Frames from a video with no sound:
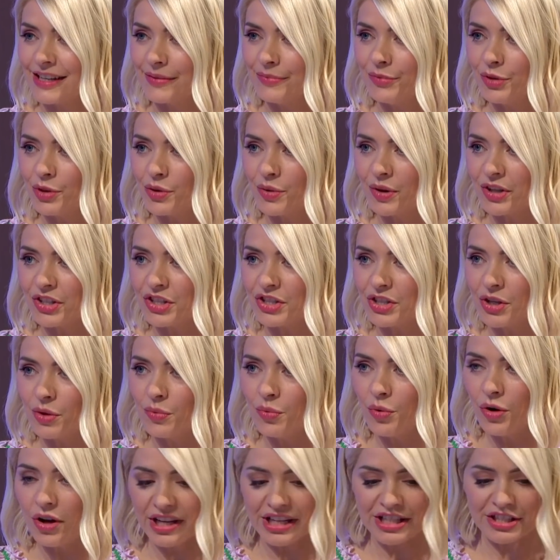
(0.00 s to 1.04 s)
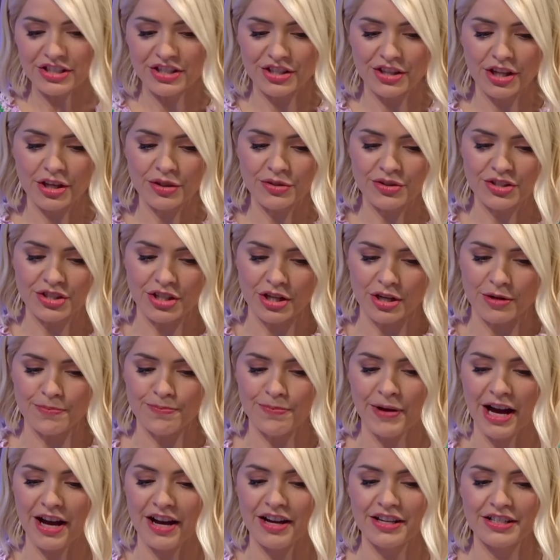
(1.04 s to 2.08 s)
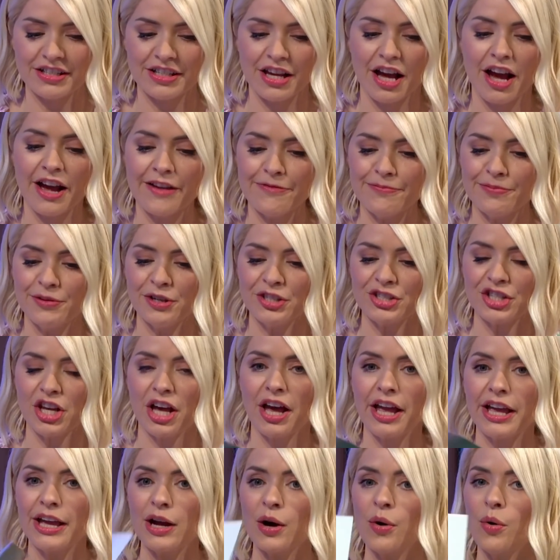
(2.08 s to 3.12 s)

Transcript: I'm not quite sure what each of those do, but I've put a